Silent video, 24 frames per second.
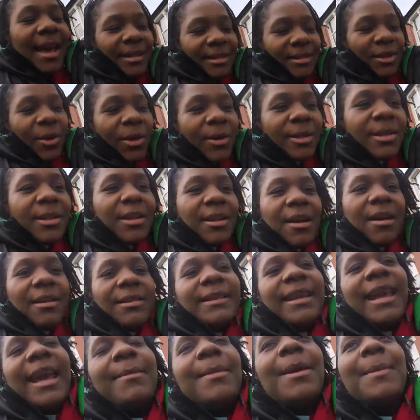So in the
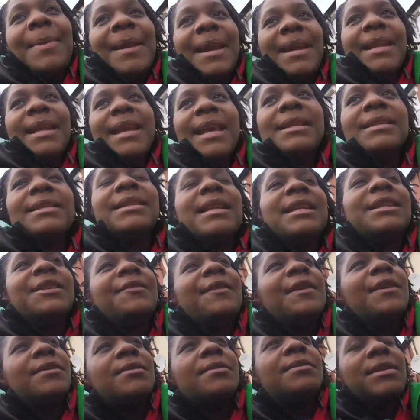last game I played against
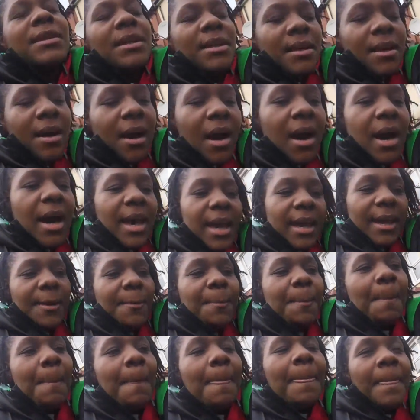Lichfield, I
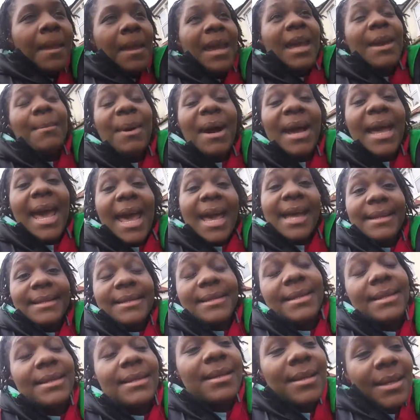hit my head,
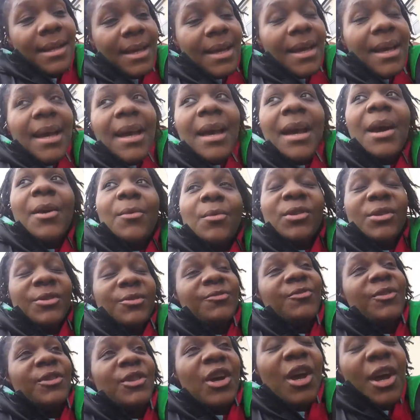
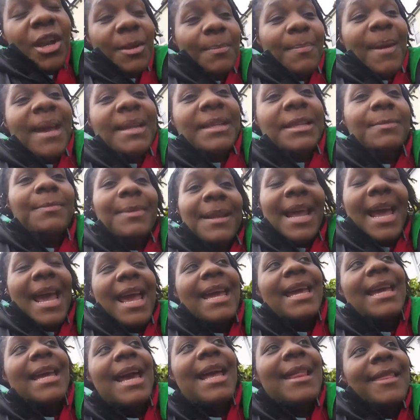was returning back to
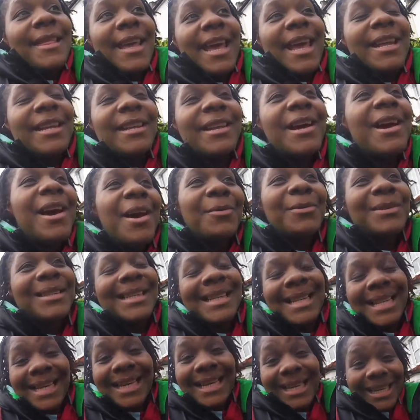play, and then I was
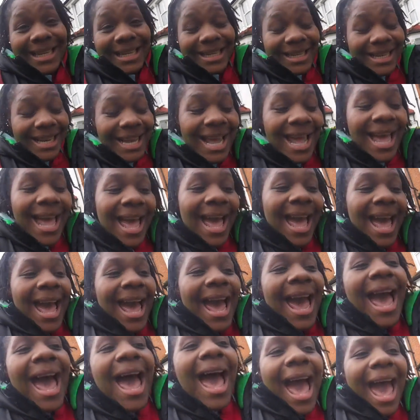cleaning
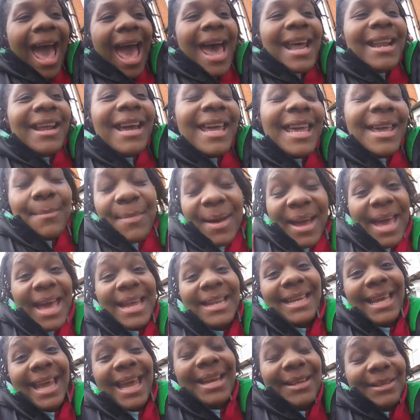and I hit my
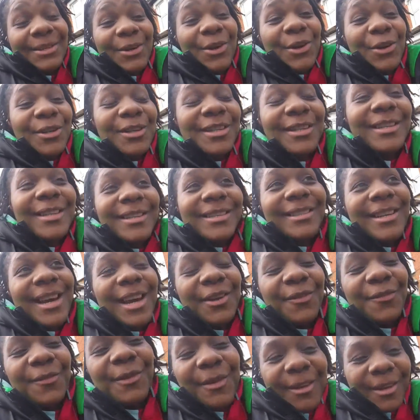head again on the
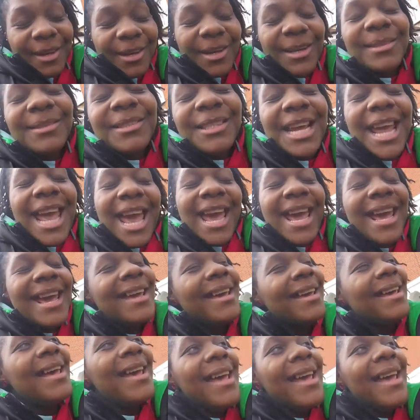side of a chair,